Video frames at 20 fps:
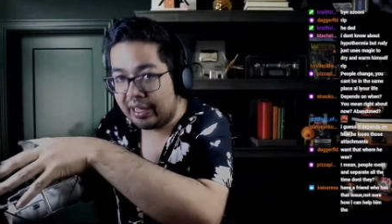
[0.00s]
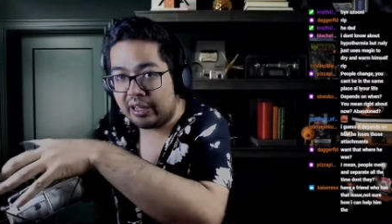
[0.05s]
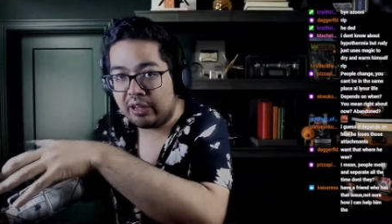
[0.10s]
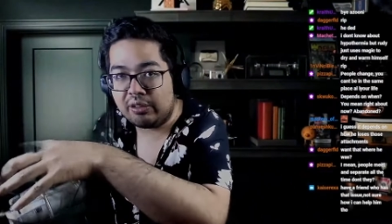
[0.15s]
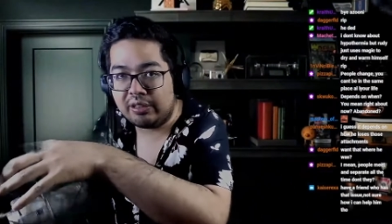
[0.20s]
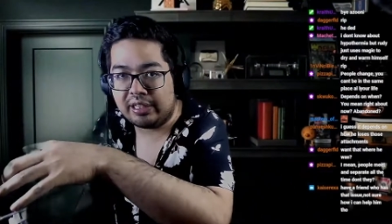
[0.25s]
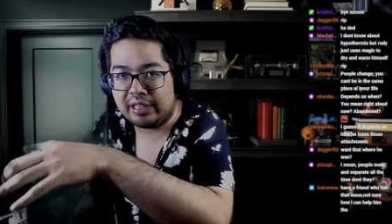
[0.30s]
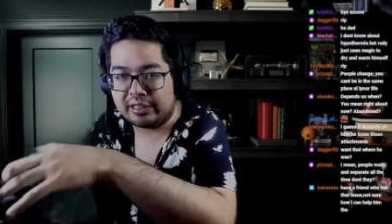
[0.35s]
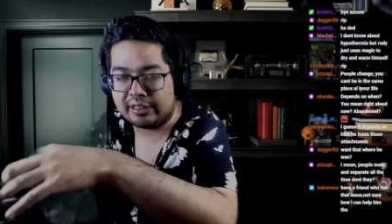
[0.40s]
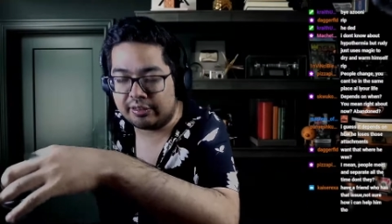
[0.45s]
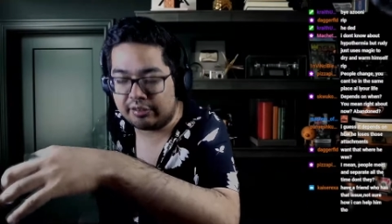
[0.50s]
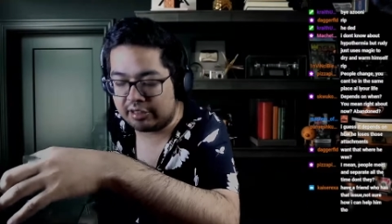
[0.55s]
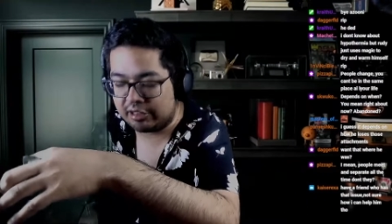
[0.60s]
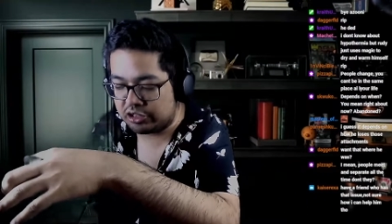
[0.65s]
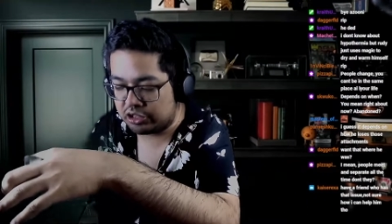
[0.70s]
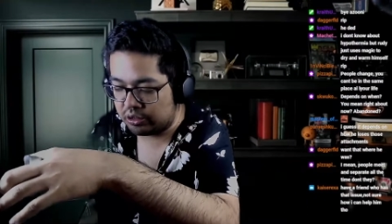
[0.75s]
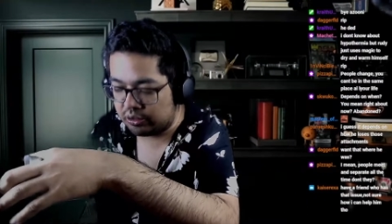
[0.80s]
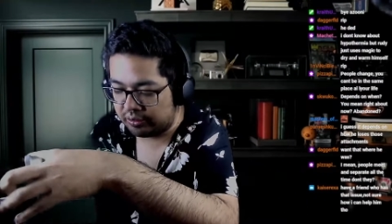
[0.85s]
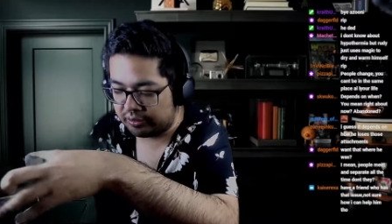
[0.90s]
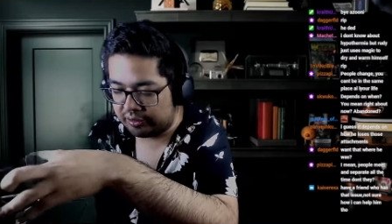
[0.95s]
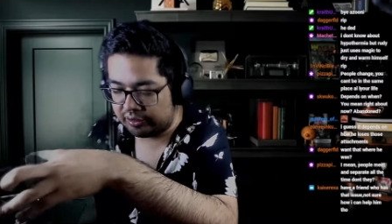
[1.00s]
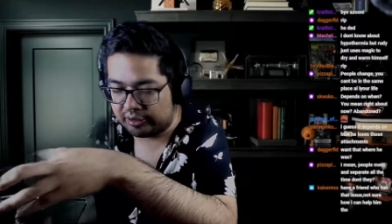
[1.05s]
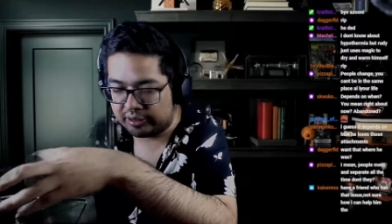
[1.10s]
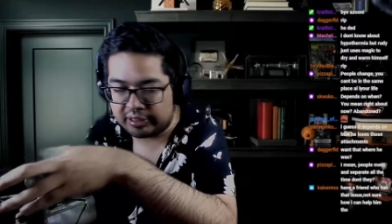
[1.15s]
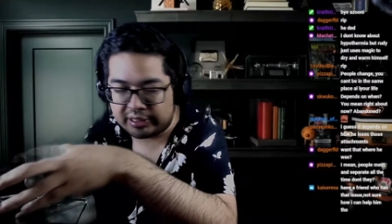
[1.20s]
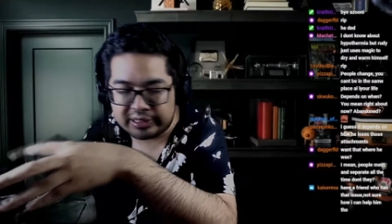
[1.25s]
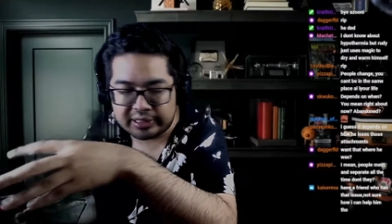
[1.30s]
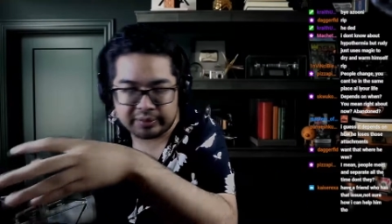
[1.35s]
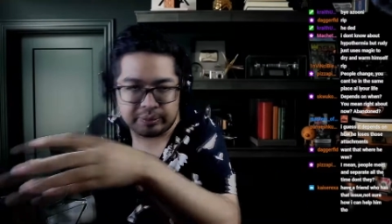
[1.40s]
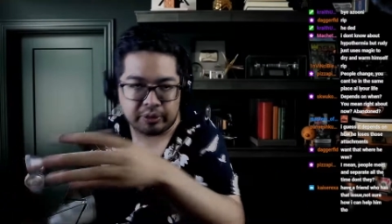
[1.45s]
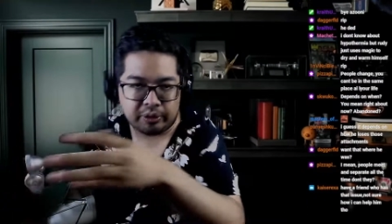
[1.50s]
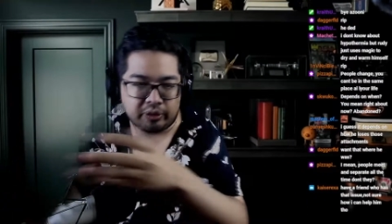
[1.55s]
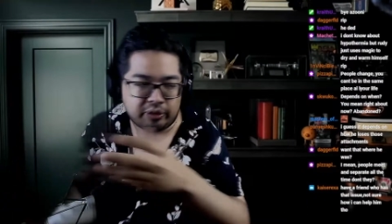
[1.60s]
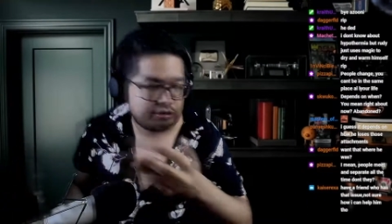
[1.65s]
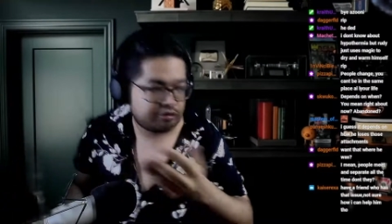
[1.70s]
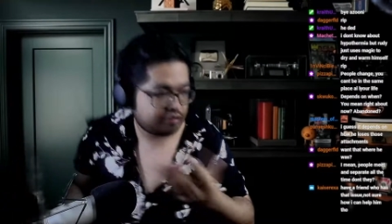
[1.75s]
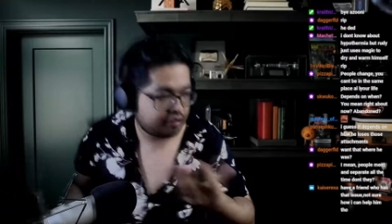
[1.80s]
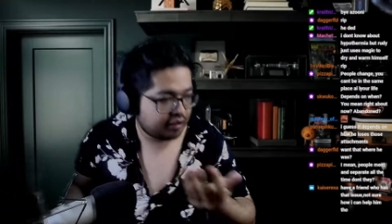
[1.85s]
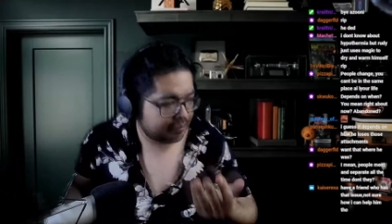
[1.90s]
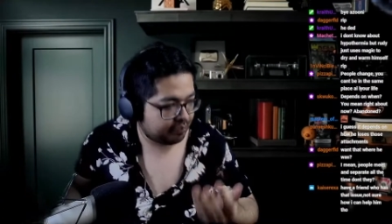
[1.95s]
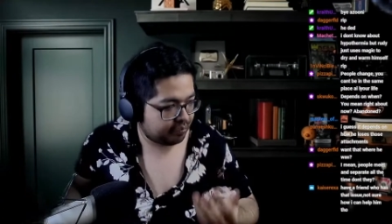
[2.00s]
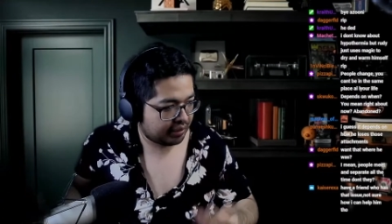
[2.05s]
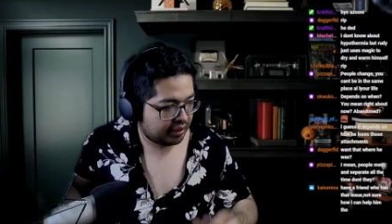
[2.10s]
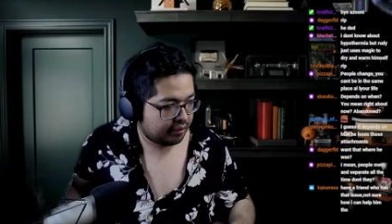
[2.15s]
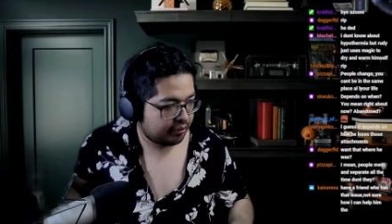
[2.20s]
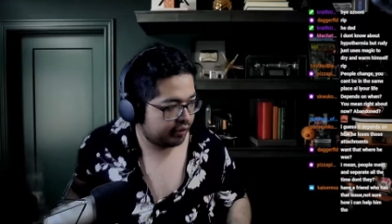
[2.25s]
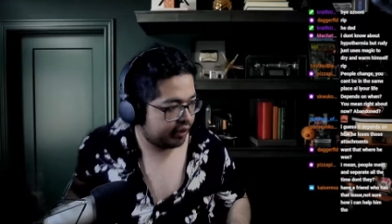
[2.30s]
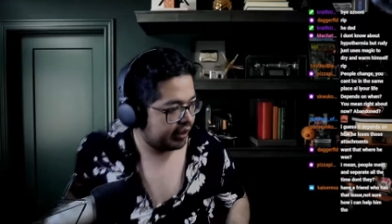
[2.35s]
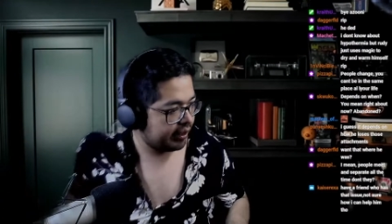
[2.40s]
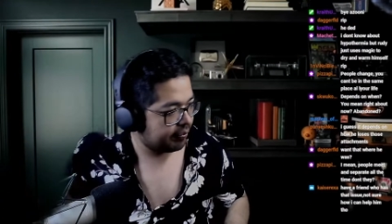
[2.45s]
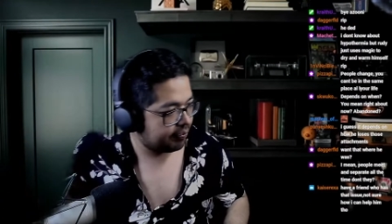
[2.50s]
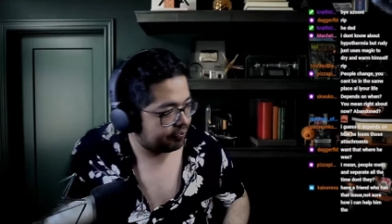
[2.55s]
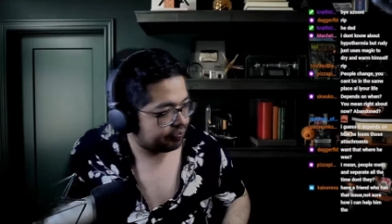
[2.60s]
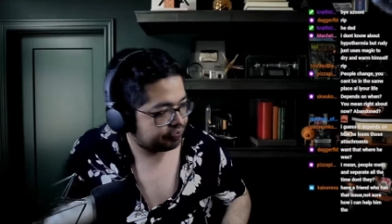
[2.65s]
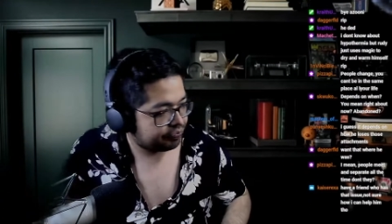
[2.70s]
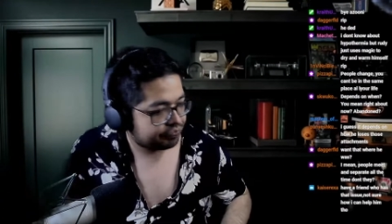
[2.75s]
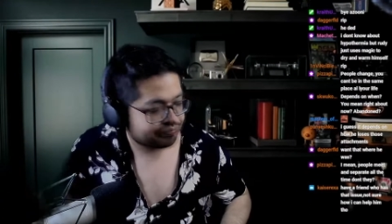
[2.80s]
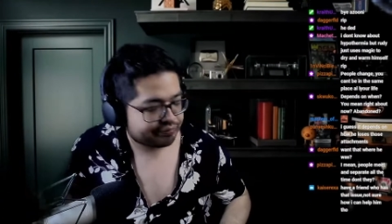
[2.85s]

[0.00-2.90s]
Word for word: out? Like, let's get you going to a club or something, right?